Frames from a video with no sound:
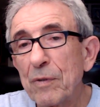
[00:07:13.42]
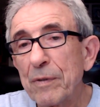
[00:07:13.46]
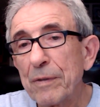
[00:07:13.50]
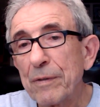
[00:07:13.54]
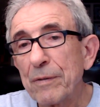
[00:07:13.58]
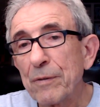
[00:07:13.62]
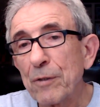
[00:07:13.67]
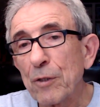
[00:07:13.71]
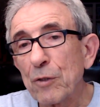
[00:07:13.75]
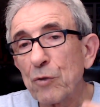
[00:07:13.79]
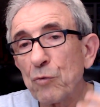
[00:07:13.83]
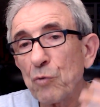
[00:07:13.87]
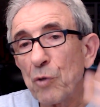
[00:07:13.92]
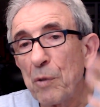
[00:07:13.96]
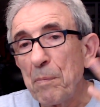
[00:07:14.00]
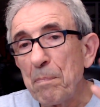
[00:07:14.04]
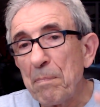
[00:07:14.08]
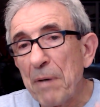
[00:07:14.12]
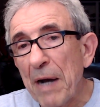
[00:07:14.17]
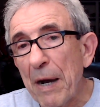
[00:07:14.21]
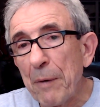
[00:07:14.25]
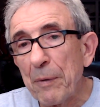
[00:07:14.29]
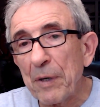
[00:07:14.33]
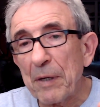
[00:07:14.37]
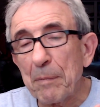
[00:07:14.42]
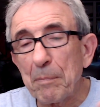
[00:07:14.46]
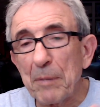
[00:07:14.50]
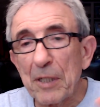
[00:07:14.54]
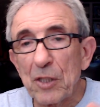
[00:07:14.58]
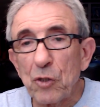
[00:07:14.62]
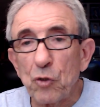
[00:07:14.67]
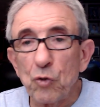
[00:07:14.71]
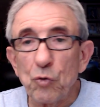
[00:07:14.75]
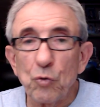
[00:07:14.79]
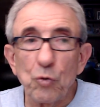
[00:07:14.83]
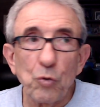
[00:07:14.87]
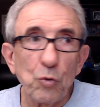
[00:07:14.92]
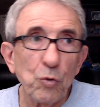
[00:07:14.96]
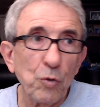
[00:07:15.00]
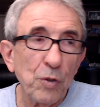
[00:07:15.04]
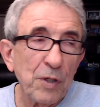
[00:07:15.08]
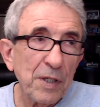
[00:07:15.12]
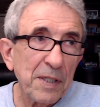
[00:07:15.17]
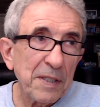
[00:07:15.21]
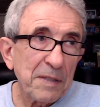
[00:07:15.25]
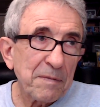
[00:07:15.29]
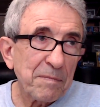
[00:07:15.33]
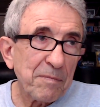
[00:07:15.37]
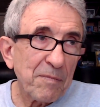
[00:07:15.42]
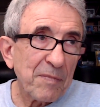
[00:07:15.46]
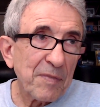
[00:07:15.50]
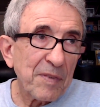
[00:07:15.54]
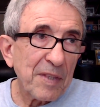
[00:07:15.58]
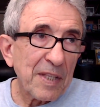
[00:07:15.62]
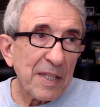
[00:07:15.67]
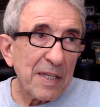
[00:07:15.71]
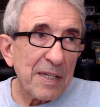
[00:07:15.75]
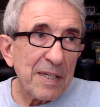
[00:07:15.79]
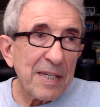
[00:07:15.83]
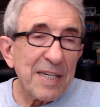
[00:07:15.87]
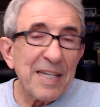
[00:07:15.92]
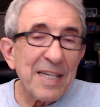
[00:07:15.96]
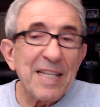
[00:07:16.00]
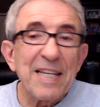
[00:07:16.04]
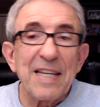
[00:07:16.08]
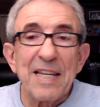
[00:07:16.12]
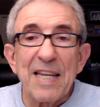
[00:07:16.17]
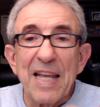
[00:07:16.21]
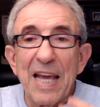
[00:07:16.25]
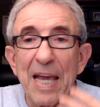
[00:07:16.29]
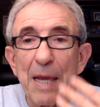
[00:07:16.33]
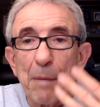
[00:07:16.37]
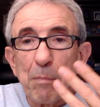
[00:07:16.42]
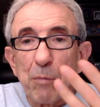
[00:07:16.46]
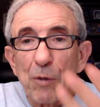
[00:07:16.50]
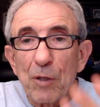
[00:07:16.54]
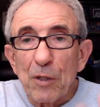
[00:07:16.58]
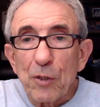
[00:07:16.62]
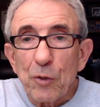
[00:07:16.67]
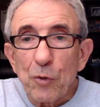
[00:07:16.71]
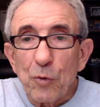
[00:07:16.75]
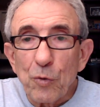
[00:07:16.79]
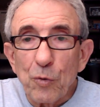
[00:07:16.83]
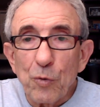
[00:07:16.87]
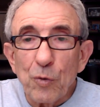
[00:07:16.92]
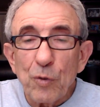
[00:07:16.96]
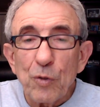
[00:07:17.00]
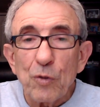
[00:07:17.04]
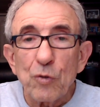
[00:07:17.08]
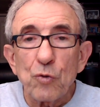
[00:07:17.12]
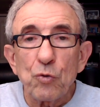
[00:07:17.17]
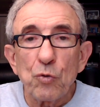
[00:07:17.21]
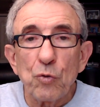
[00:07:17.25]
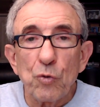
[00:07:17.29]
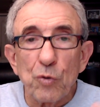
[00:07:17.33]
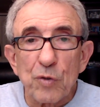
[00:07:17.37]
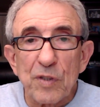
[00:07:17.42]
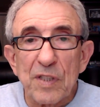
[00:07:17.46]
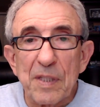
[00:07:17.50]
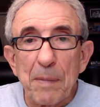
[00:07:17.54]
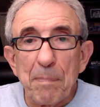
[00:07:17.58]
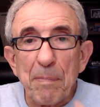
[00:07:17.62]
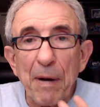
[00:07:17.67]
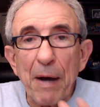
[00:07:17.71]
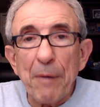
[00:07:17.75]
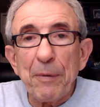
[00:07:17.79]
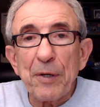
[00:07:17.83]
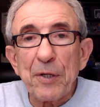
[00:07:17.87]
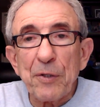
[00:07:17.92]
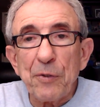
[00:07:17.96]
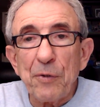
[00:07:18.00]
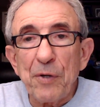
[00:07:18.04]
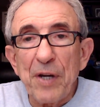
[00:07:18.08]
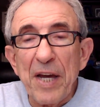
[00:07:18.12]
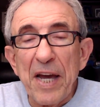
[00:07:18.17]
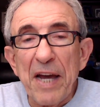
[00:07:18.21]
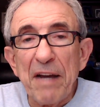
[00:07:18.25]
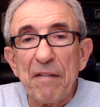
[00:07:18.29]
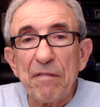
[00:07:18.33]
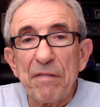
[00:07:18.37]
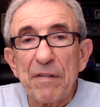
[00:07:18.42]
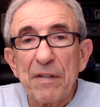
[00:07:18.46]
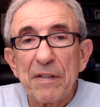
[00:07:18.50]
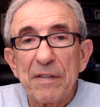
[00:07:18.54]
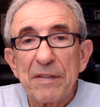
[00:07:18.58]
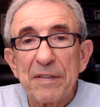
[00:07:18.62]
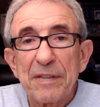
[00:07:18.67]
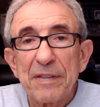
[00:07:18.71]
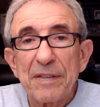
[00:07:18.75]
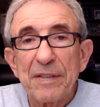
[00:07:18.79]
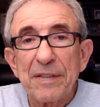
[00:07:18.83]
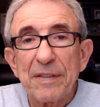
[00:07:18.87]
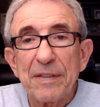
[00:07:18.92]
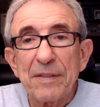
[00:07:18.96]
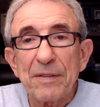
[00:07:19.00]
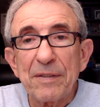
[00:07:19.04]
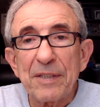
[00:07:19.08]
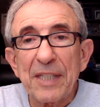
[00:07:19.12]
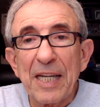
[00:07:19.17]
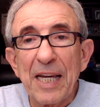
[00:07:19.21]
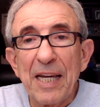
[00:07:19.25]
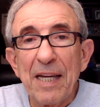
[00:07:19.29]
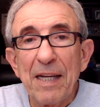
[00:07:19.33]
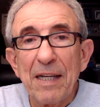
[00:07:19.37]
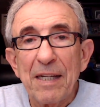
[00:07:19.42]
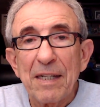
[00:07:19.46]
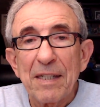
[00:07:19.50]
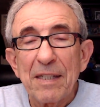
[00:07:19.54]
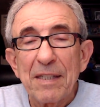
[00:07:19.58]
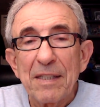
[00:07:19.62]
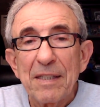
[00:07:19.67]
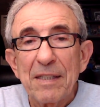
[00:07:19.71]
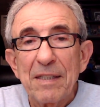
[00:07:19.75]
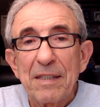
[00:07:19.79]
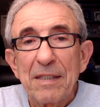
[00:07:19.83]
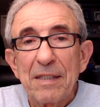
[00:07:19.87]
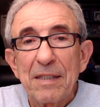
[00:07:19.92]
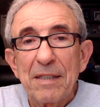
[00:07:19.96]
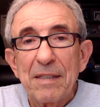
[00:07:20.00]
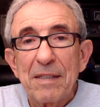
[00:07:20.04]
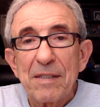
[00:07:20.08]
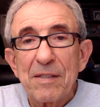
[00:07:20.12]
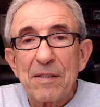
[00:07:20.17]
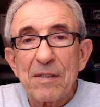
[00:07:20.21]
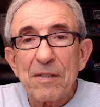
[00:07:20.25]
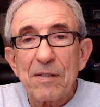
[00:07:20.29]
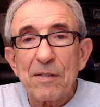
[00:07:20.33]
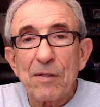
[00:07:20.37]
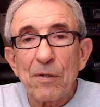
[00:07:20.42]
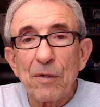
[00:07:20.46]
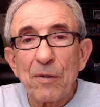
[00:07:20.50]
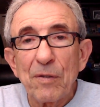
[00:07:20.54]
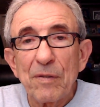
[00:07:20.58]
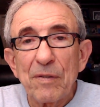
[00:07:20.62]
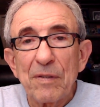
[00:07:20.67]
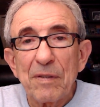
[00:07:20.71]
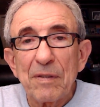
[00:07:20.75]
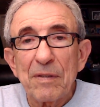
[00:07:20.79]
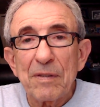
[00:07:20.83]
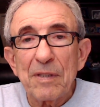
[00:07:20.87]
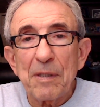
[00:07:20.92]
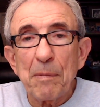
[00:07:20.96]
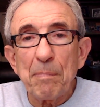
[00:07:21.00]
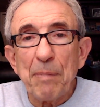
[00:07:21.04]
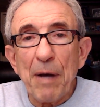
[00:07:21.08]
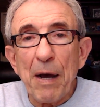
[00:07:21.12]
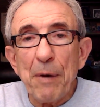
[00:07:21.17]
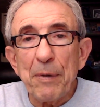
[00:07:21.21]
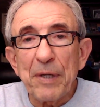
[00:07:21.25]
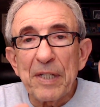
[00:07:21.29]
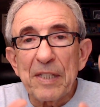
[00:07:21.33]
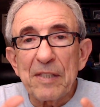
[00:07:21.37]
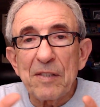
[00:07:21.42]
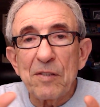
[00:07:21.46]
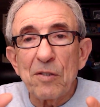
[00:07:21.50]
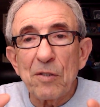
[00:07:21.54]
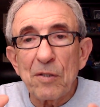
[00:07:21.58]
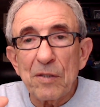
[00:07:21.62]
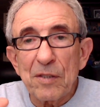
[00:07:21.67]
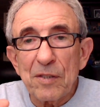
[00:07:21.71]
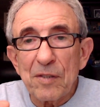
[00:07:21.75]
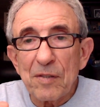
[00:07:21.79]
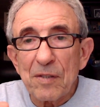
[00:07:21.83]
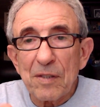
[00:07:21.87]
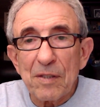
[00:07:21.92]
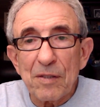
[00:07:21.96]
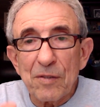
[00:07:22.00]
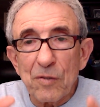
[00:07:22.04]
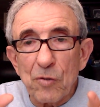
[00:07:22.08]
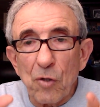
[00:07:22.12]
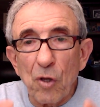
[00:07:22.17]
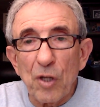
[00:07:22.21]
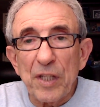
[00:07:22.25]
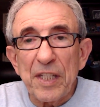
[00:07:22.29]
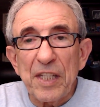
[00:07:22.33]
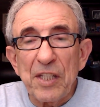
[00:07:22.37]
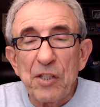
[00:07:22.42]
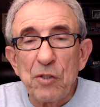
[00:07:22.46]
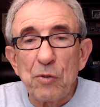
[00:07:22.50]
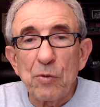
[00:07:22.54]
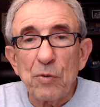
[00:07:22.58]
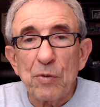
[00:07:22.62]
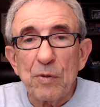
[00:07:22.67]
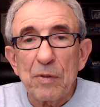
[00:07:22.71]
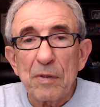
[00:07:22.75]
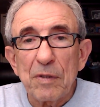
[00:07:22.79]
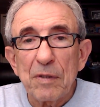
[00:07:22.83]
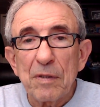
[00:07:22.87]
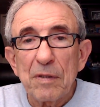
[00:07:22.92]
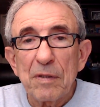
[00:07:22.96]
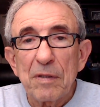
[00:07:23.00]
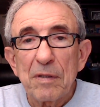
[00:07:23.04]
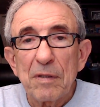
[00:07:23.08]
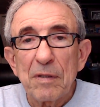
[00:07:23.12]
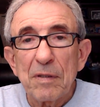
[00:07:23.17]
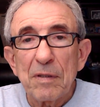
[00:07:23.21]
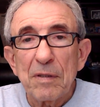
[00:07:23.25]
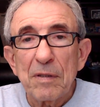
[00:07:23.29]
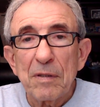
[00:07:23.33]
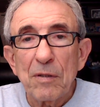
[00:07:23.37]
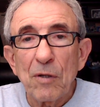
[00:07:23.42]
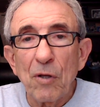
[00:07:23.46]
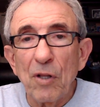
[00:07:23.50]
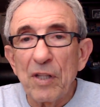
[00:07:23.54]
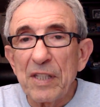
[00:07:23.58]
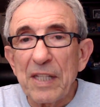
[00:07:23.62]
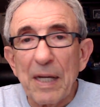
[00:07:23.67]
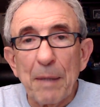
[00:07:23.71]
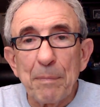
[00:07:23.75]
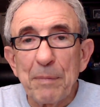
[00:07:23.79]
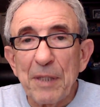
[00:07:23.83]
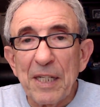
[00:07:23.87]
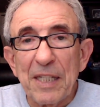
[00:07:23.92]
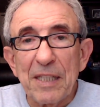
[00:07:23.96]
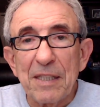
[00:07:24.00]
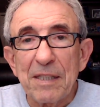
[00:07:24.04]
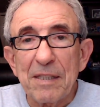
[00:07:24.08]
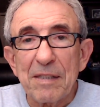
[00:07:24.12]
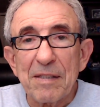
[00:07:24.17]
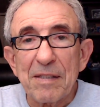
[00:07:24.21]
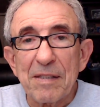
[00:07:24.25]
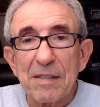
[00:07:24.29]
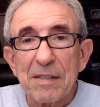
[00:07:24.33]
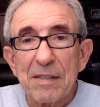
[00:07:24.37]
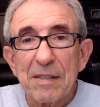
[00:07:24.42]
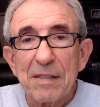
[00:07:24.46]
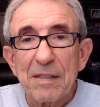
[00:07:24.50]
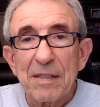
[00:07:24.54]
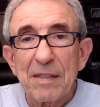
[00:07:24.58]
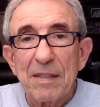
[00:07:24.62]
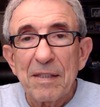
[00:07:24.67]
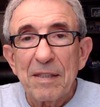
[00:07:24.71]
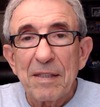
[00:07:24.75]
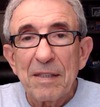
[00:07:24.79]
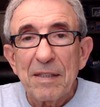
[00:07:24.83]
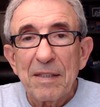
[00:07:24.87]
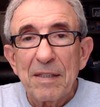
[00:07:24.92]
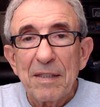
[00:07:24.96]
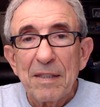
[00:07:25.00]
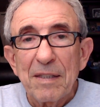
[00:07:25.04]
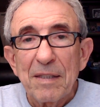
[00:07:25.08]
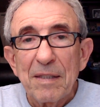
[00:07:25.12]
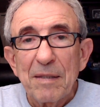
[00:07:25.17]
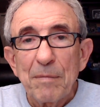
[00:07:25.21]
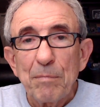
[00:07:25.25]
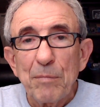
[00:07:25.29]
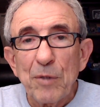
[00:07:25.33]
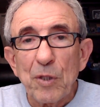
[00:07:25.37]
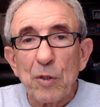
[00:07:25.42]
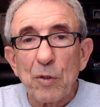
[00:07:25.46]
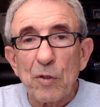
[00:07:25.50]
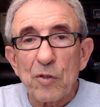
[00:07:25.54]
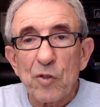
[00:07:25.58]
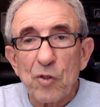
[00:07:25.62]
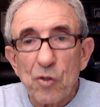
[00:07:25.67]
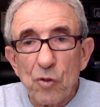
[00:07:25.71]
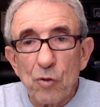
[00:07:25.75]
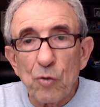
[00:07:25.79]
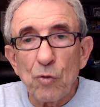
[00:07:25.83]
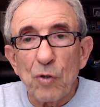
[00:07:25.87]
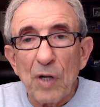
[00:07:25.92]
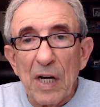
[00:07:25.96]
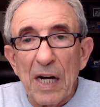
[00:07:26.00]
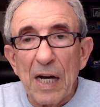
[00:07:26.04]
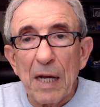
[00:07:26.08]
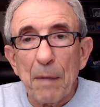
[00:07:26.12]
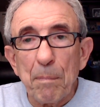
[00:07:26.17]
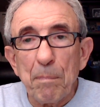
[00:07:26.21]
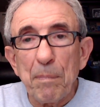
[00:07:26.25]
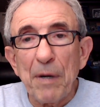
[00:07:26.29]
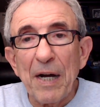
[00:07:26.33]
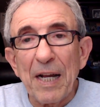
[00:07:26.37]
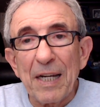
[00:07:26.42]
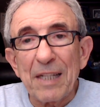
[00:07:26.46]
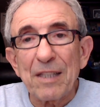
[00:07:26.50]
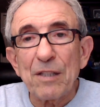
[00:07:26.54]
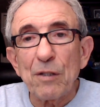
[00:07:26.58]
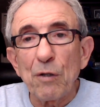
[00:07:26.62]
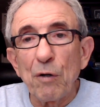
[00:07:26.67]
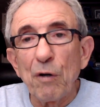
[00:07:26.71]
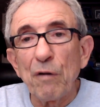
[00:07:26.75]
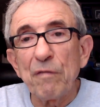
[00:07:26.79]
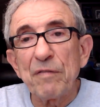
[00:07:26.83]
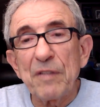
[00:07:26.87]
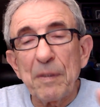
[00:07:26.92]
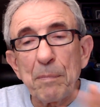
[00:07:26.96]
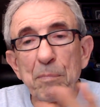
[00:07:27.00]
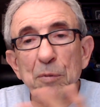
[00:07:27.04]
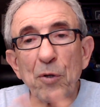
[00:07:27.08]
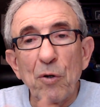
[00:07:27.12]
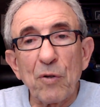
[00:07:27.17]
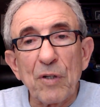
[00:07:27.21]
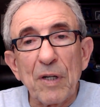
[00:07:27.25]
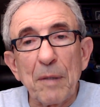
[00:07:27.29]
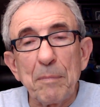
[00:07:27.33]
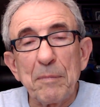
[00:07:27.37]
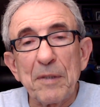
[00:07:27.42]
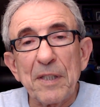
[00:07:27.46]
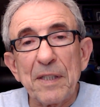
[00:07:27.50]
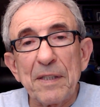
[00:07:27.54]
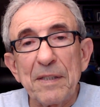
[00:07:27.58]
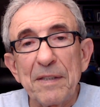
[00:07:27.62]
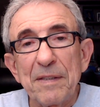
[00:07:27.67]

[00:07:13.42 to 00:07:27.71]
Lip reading: not to empower, but to enable you to use the power you have. Okay? So the power is all in you, all the abilities, because you are part of the programmer.